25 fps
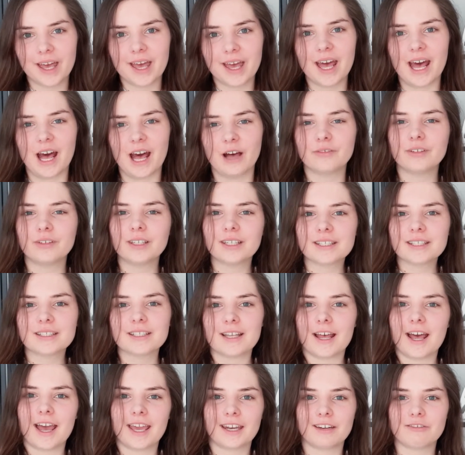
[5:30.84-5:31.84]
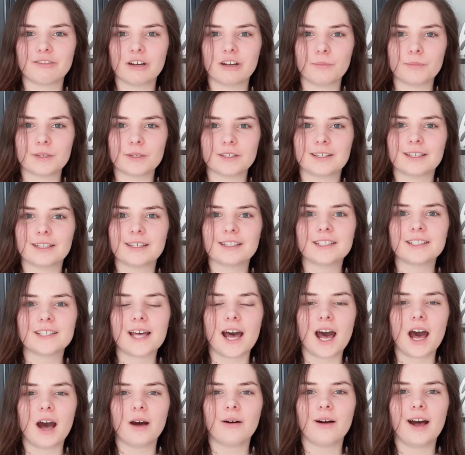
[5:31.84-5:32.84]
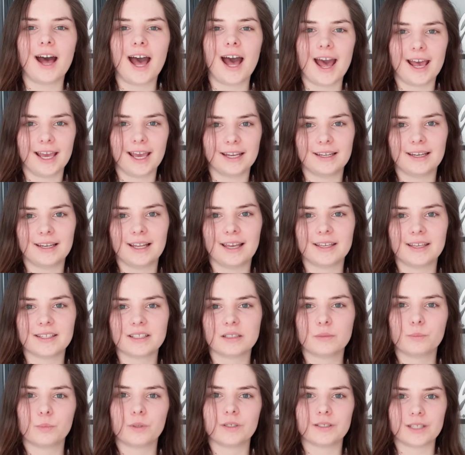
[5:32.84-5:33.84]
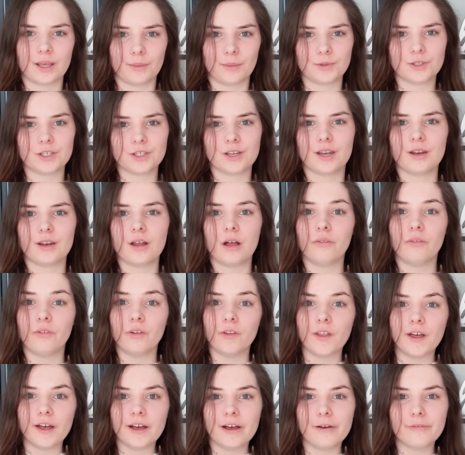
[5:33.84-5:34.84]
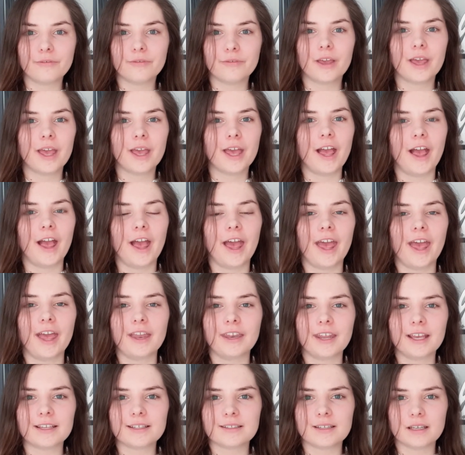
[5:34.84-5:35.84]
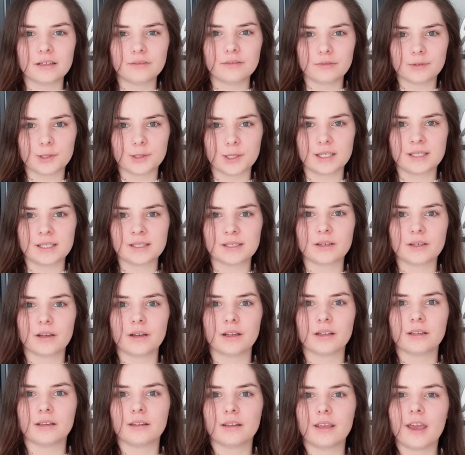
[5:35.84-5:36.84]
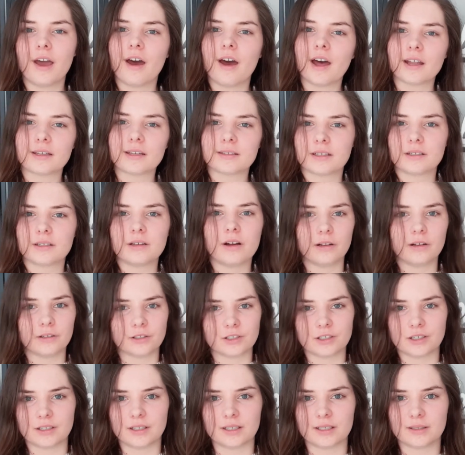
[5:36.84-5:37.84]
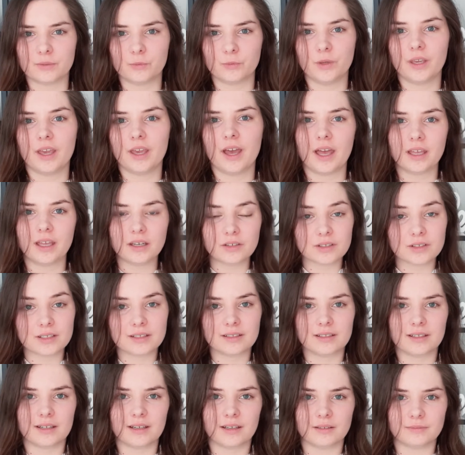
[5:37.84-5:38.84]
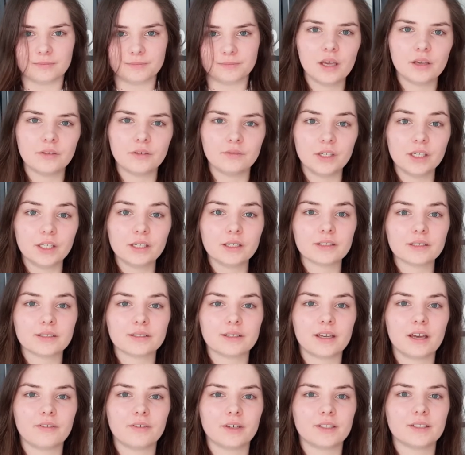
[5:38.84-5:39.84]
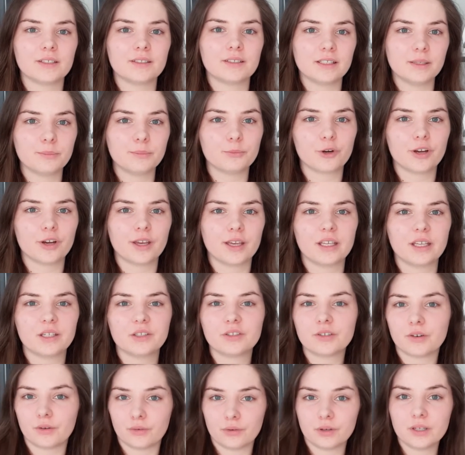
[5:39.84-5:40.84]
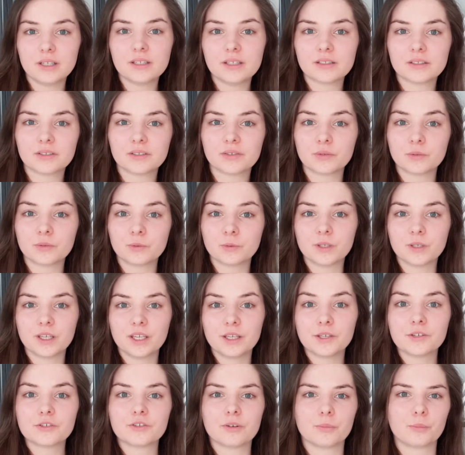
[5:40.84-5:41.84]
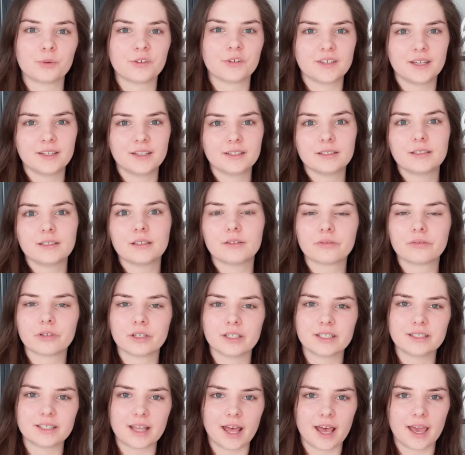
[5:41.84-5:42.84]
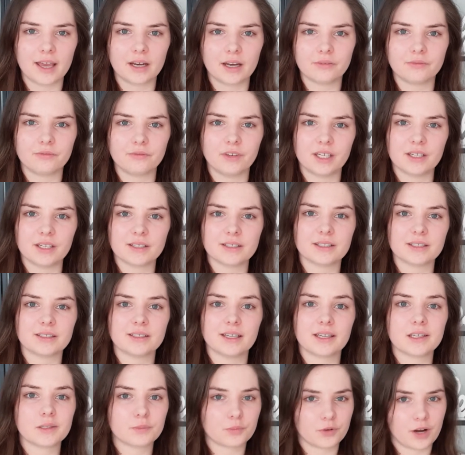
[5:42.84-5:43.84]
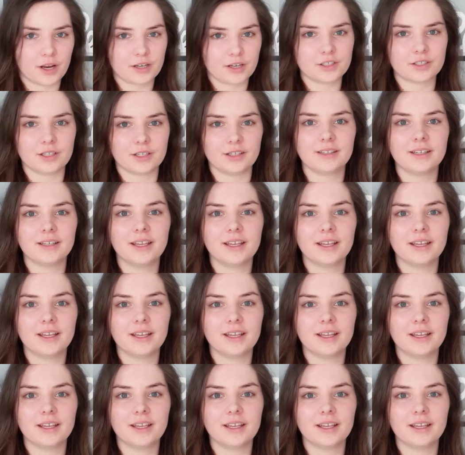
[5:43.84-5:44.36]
Our Venus sign represents our idealized perception of love and has an influence on the arts and cultures we are interested in. Venus governs Libra and Taurus, who each represent a different side of Venus's expression.